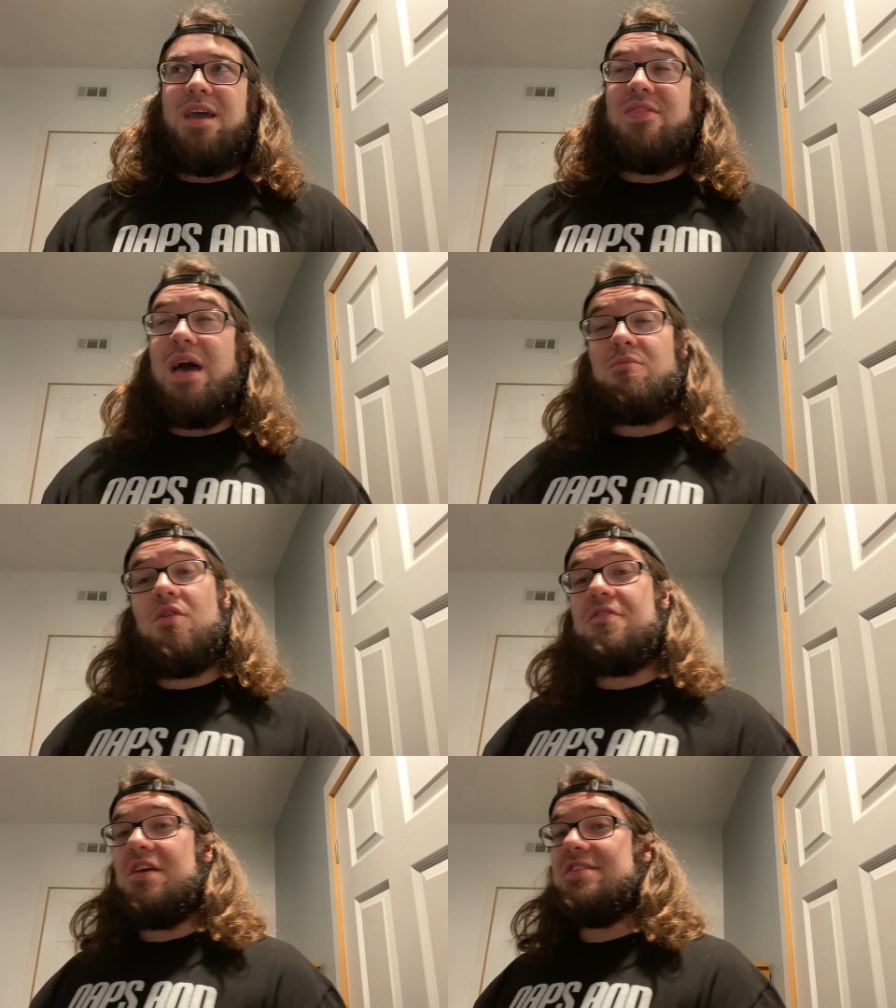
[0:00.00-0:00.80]
And that
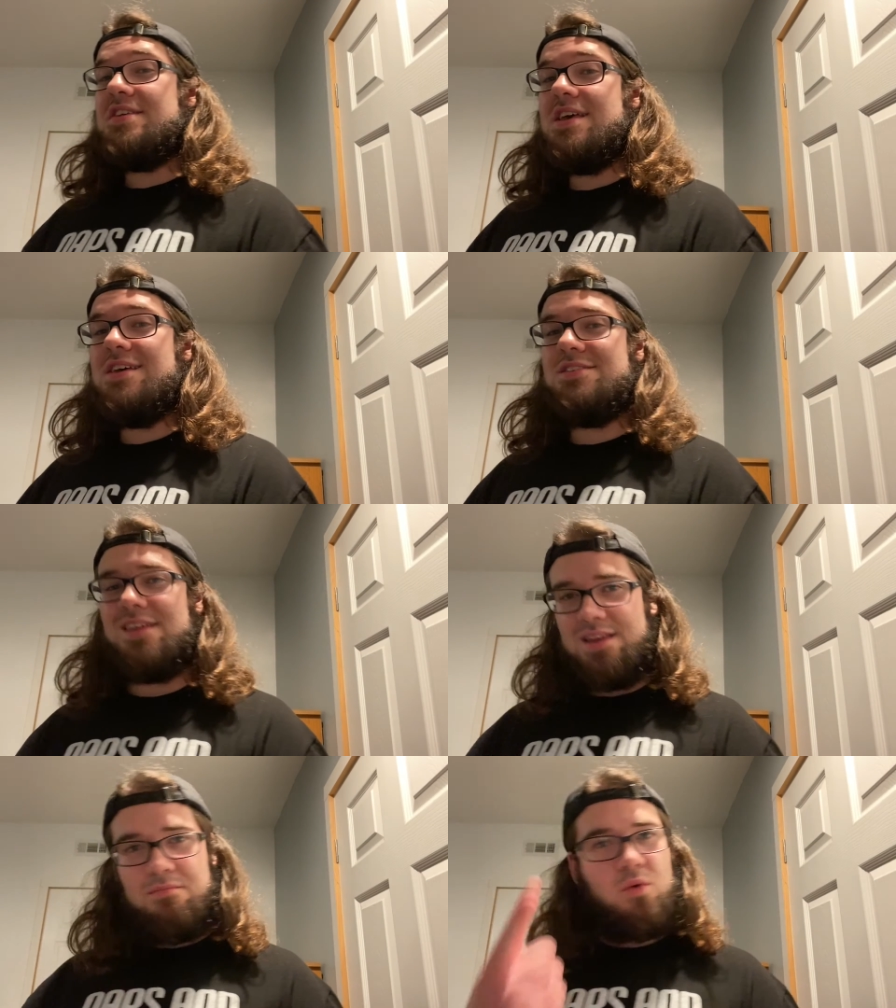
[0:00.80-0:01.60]
moves us to
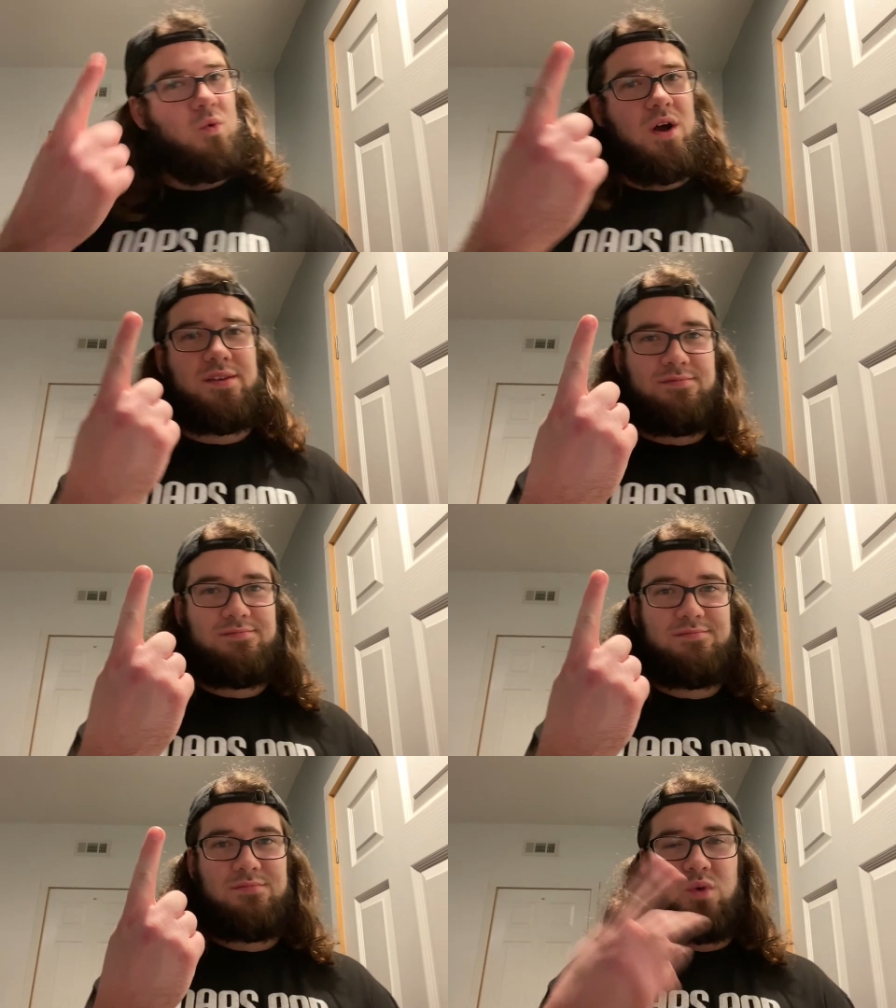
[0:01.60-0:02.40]
number one,
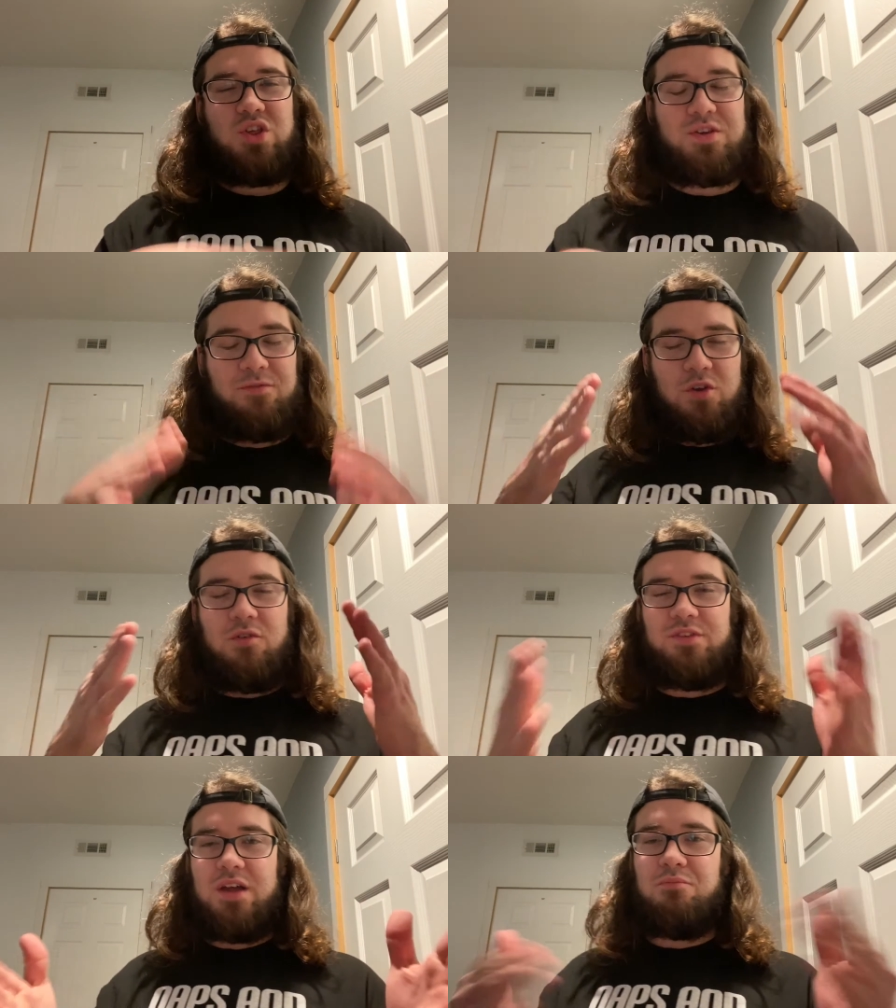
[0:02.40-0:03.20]
which if
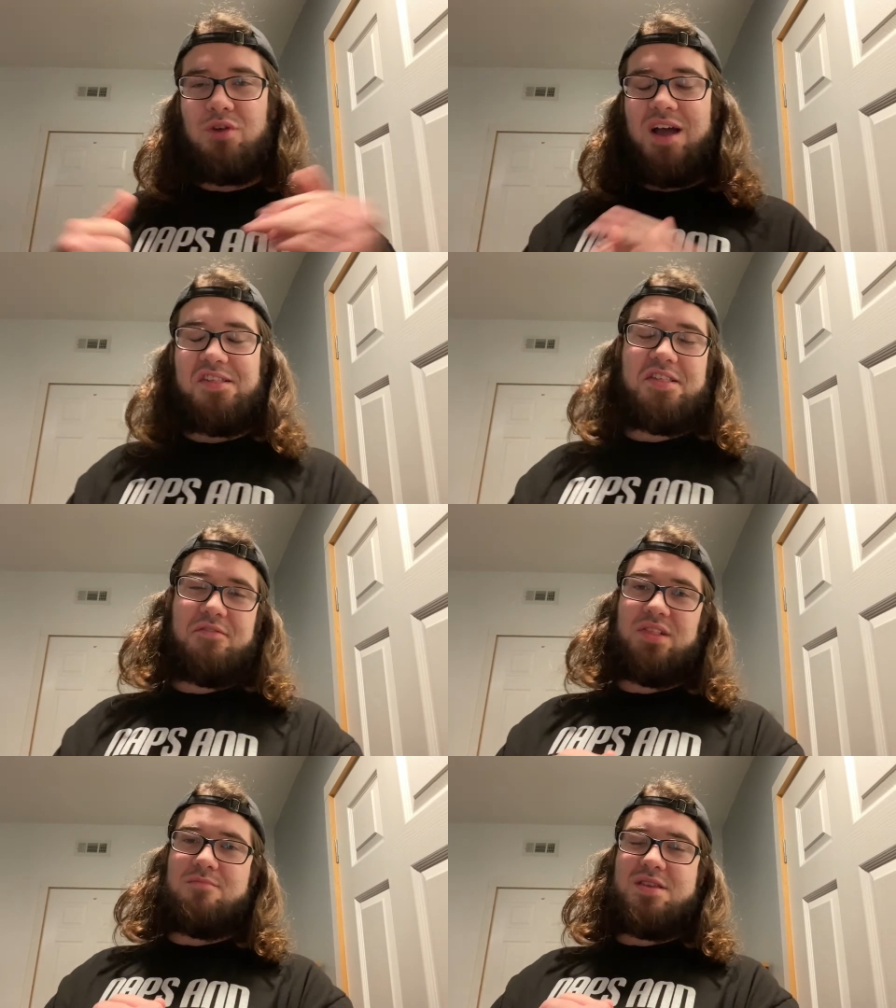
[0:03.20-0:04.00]
you've done process of
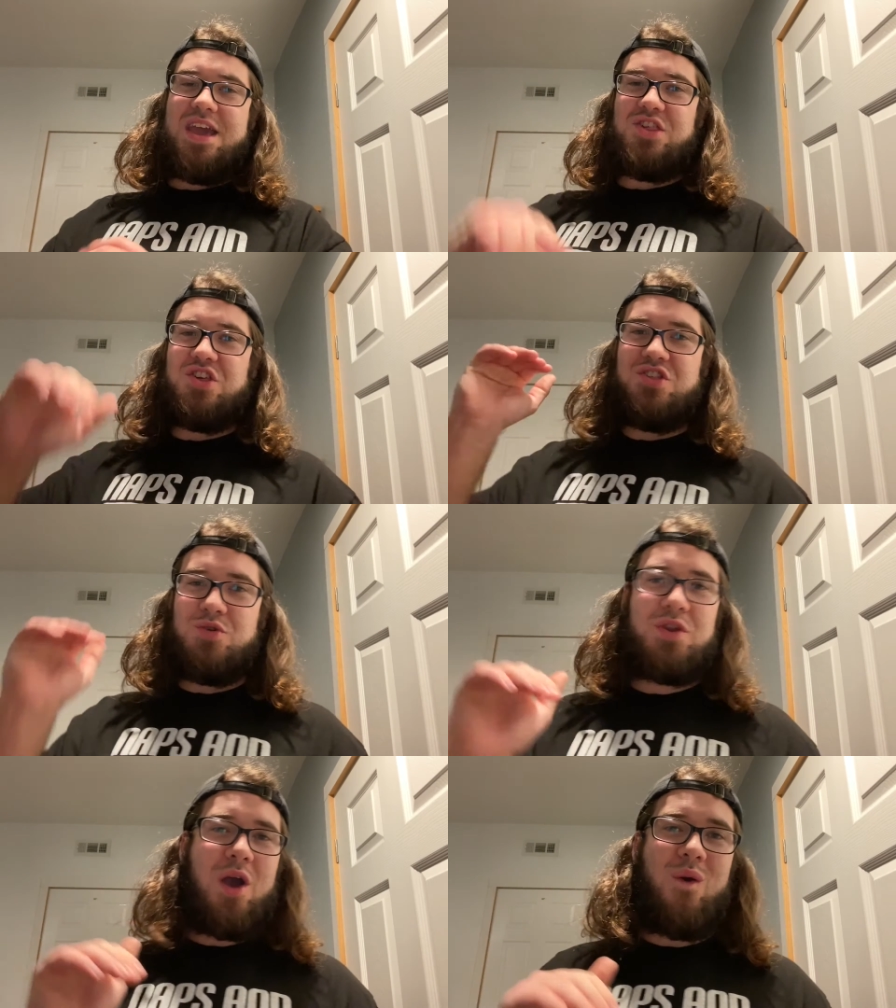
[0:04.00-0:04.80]
elimination, you
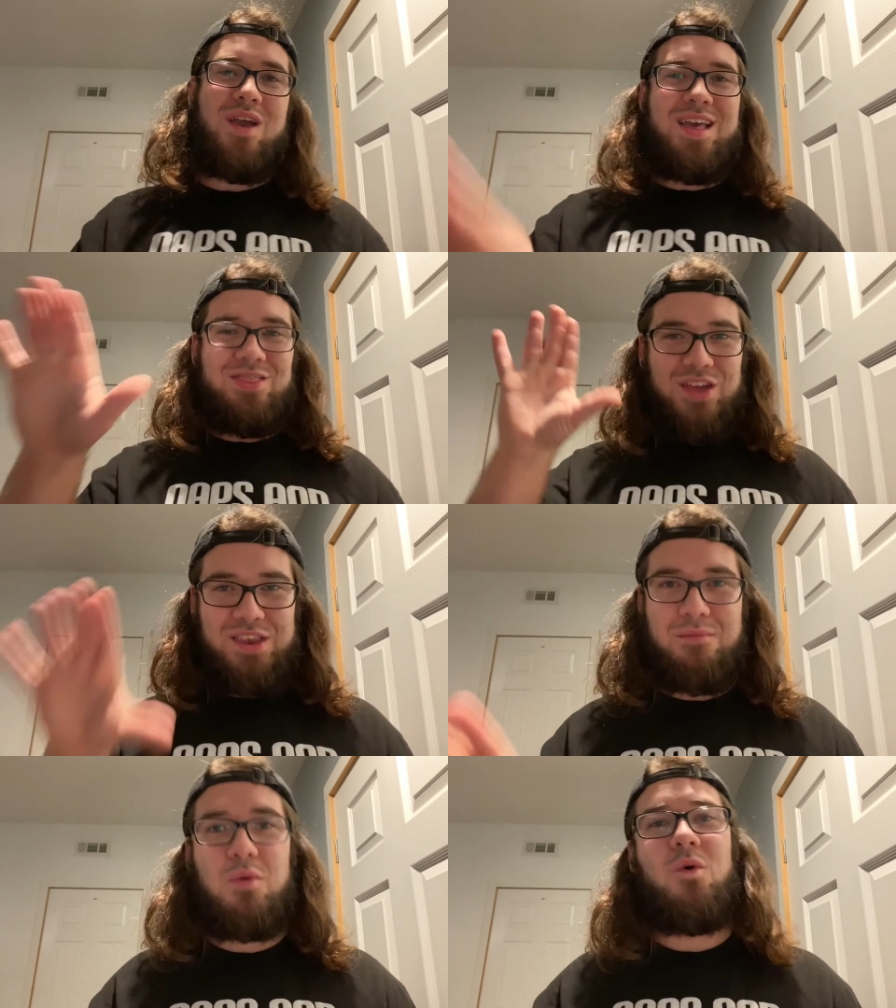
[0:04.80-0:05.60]
know that
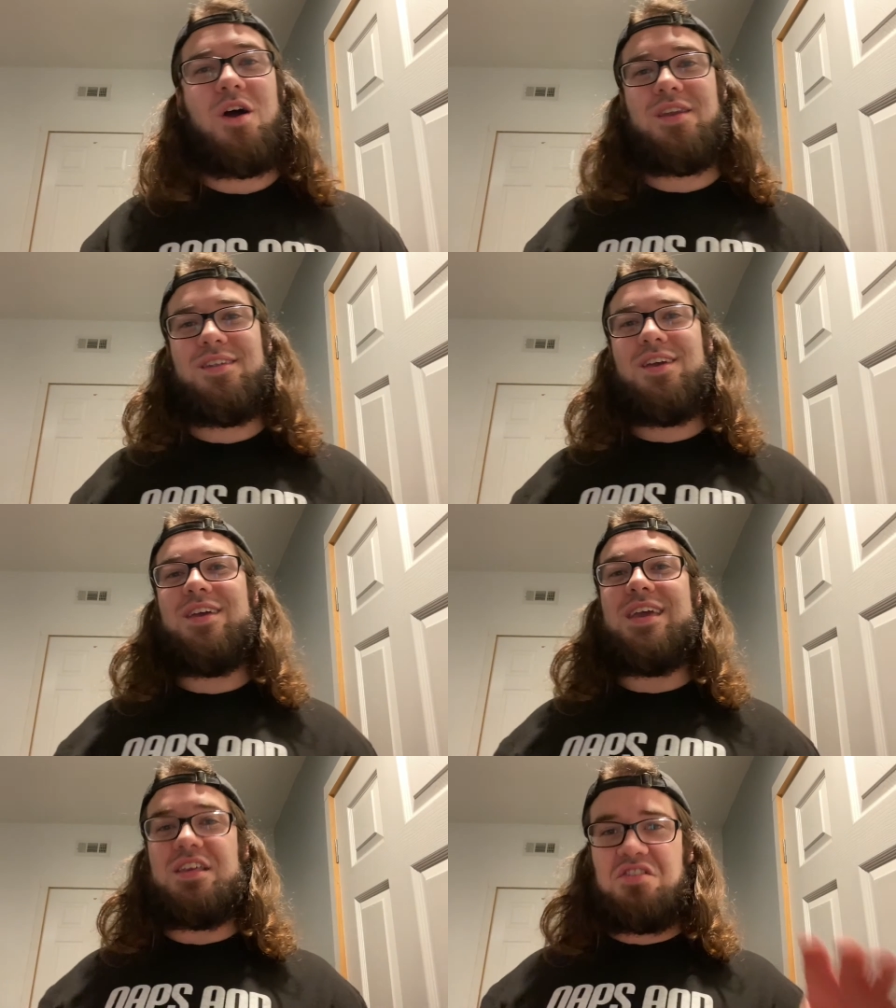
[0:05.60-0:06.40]
number one
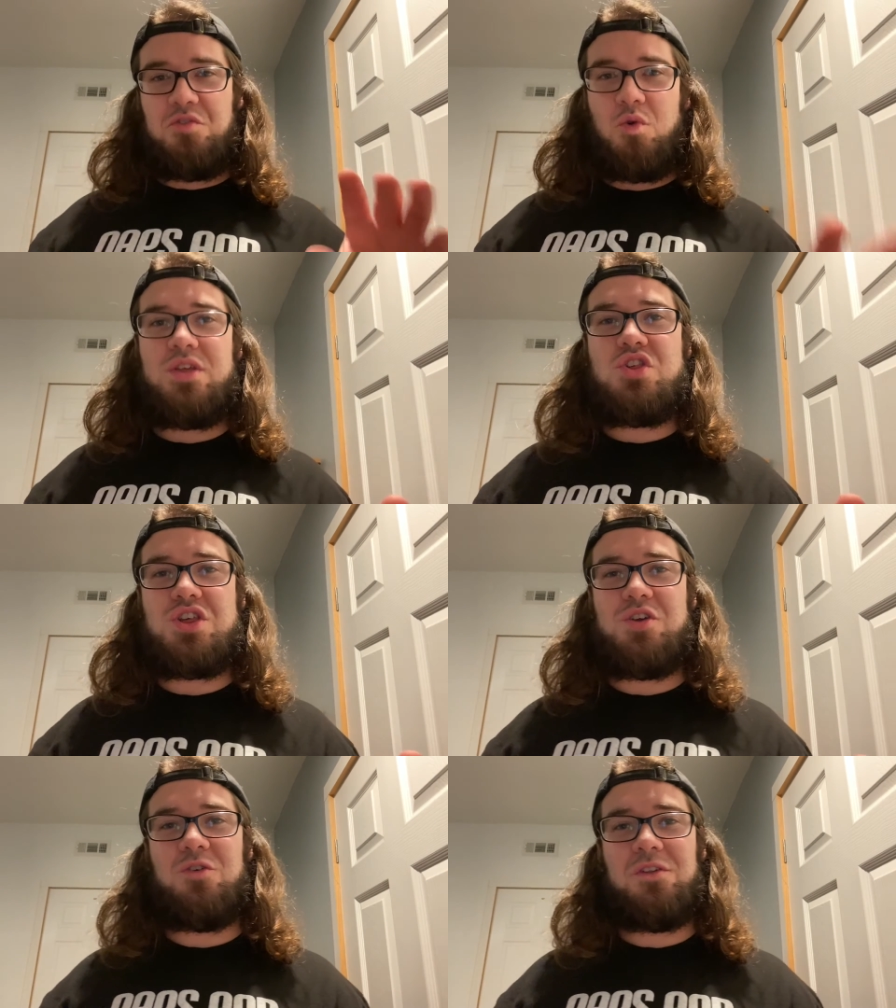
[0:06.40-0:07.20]
is Sword and
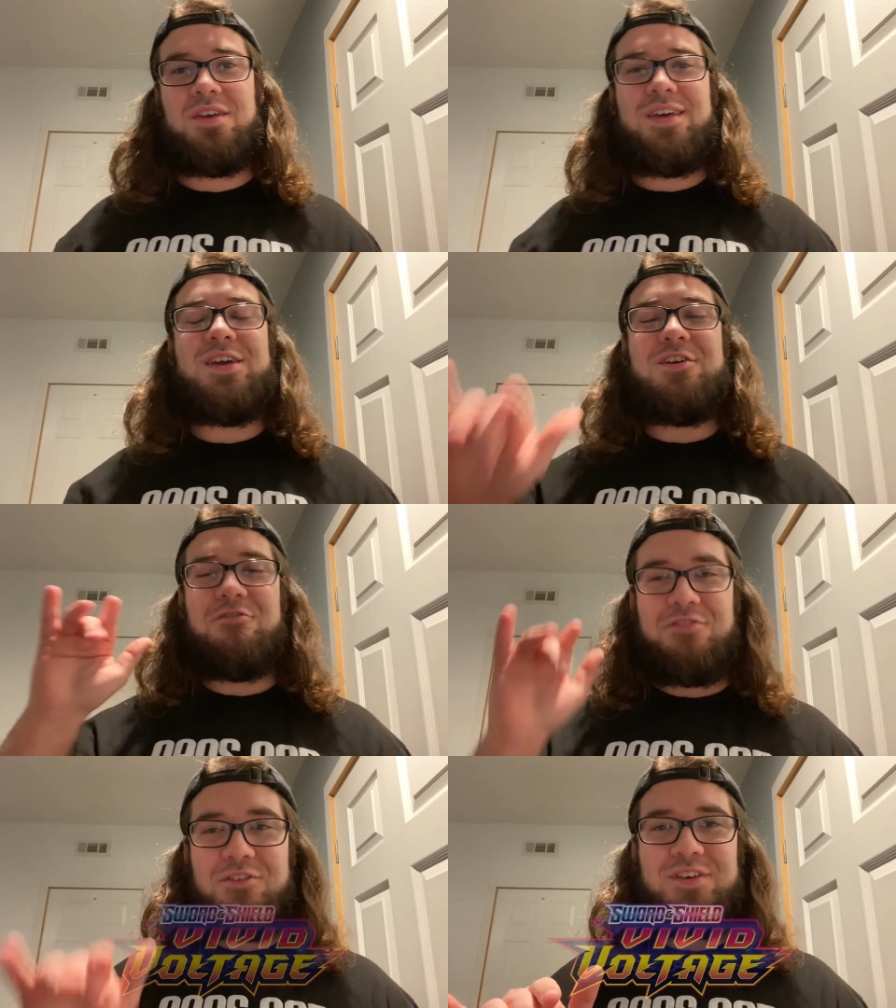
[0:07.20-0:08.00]
Shield
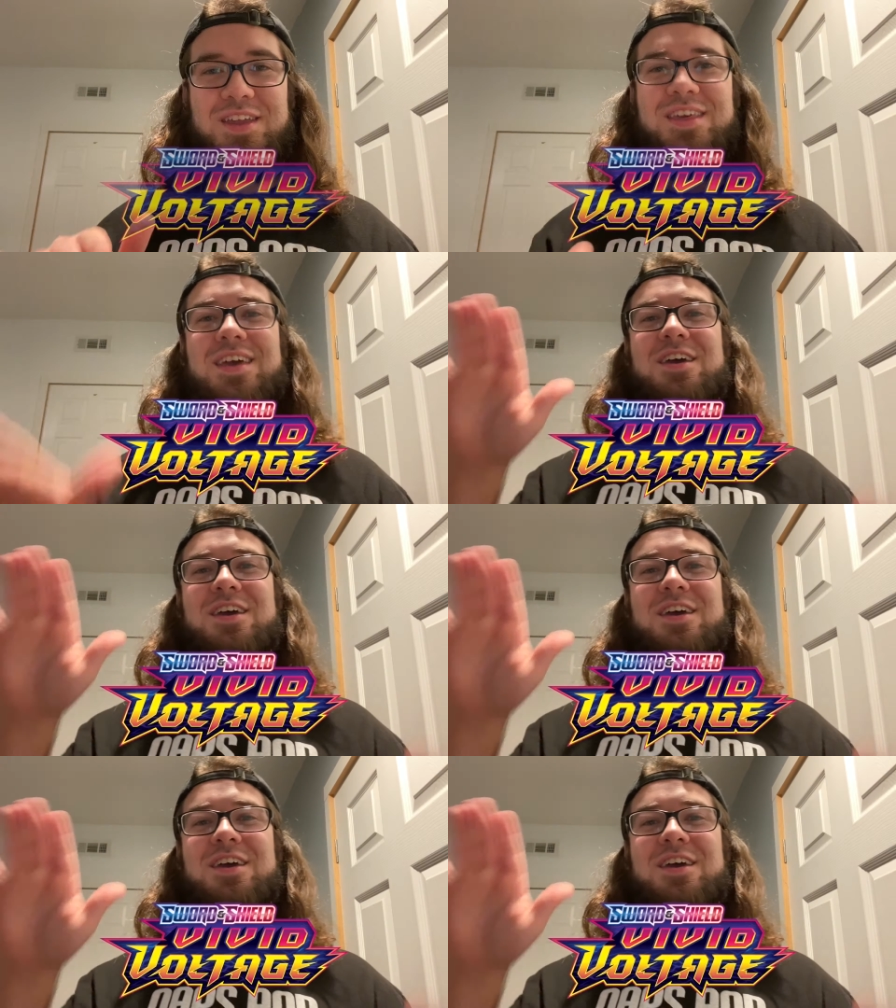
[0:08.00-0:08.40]
Vivid